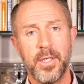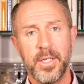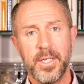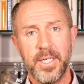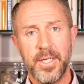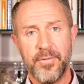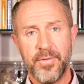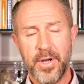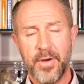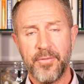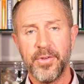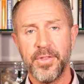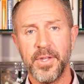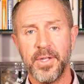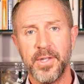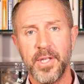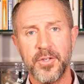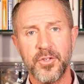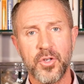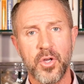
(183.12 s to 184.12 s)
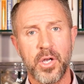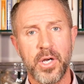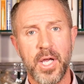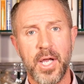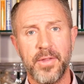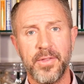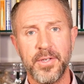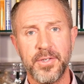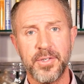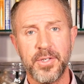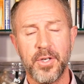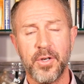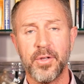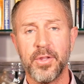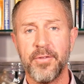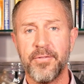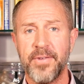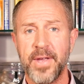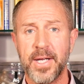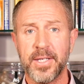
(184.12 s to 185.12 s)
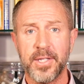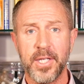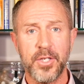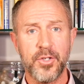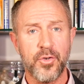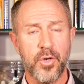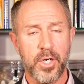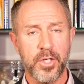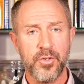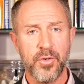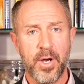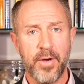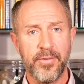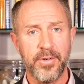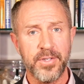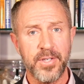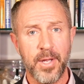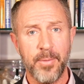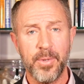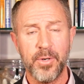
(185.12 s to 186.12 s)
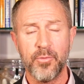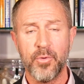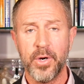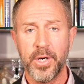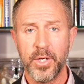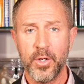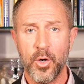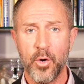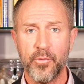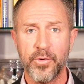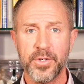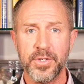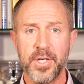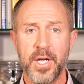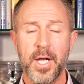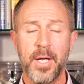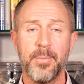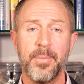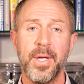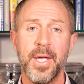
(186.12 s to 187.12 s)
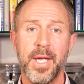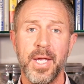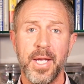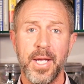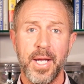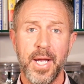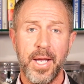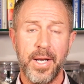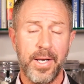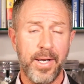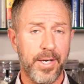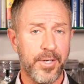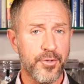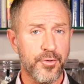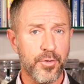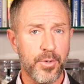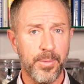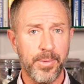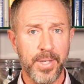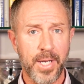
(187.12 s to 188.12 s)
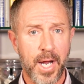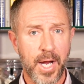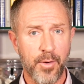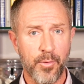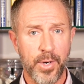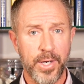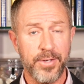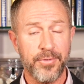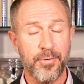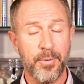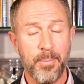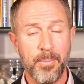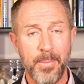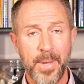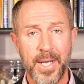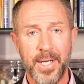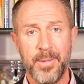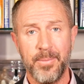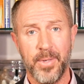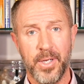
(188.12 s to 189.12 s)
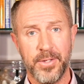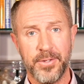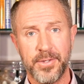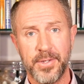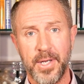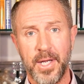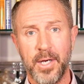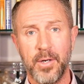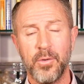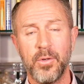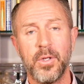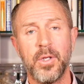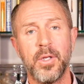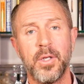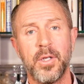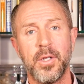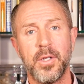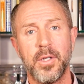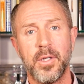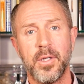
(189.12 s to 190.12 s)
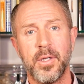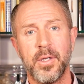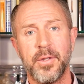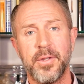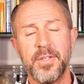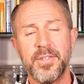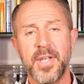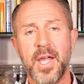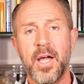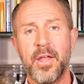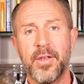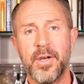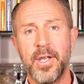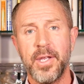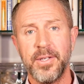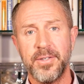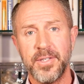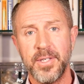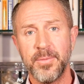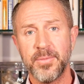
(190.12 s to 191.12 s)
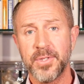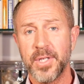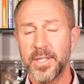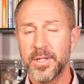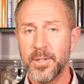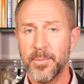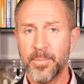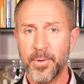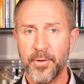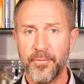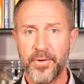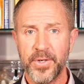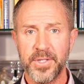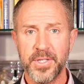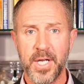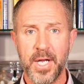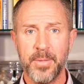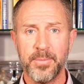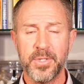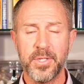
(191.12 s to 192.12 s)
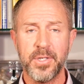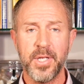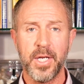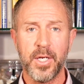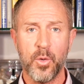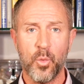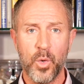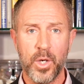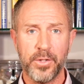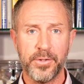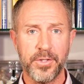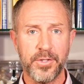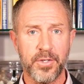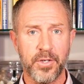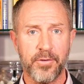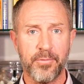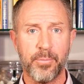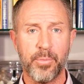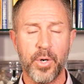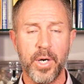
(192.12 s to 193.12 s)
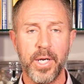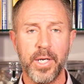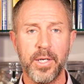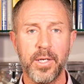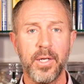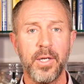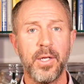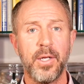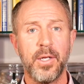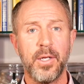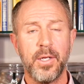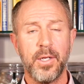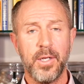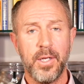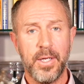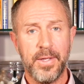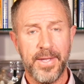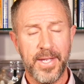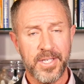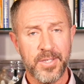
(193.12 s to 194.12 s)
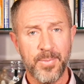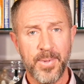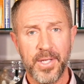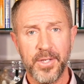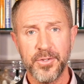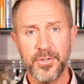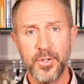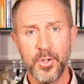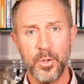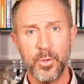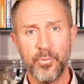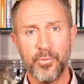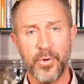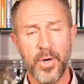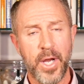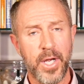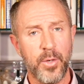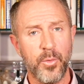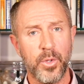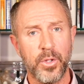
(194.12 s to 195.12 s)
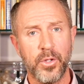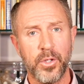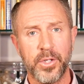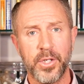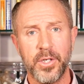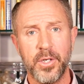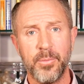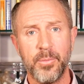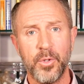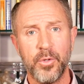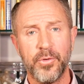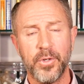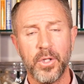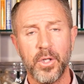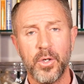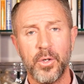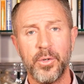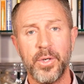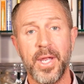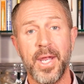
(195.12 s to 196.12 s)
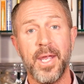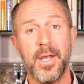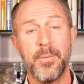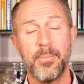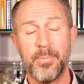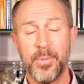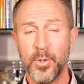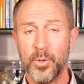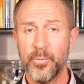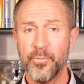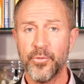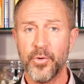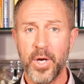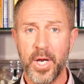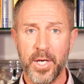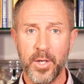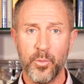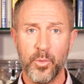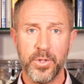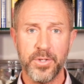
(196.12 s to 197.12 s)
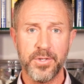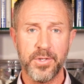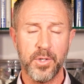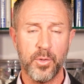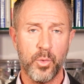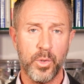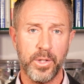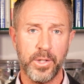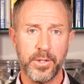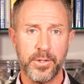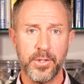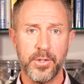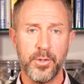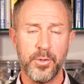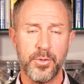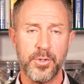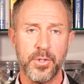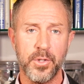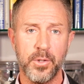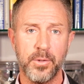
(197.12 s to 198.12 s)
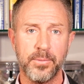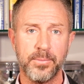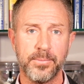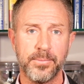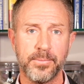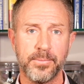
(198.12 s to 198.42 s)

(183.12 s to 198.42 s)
Given everything that's gone on this year and the fact that truck drivers have been running overtime and at extremely high rates for many months now, this holiday seems like the perfect time to take a well-deserved break, and that spells doom for anyone looking to move a load and boom for anyone still willing to do so.